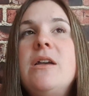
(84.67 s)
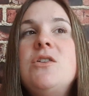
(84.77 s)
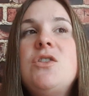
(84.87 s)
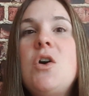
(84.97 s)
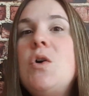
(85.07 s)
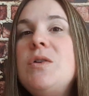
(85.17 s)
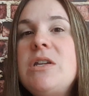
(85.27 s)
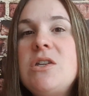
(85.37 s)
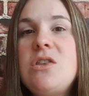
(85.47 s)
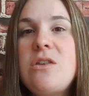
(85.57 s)
So
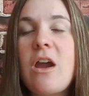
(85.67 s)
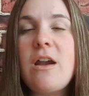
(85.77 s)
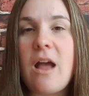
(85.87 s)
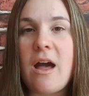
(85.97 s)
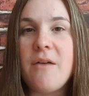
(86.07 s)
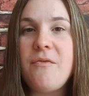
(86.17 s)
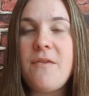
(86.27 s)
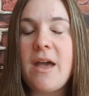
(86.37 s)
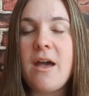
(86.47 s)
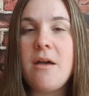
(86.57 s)
to start
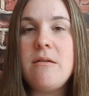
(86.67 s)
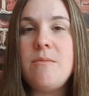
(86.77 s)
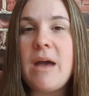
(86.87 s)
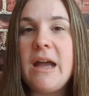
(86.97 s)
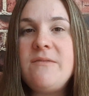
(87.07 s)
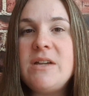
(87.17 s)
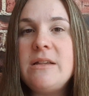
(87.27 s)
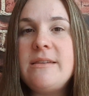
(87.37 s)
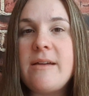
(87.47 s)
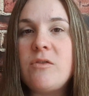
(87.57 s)
off, I've
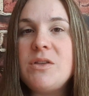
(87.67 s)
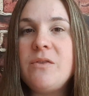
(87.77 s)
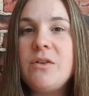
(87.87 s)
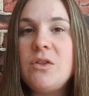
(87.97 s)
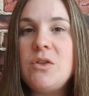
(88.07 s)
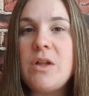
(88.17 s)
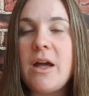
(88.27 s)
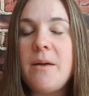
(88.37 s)
done several different